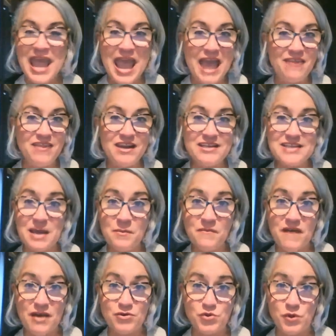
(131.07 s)
And then a time of
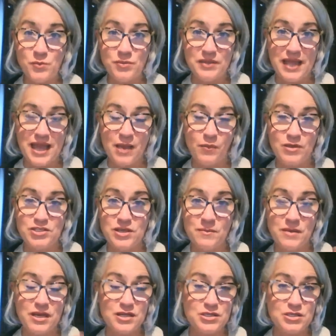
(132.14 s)
outdoor play, which I'm
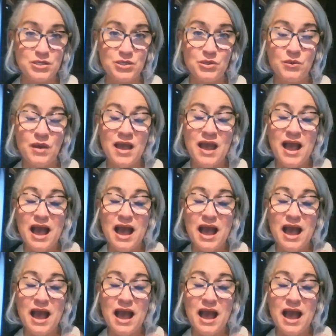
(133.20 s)
going to do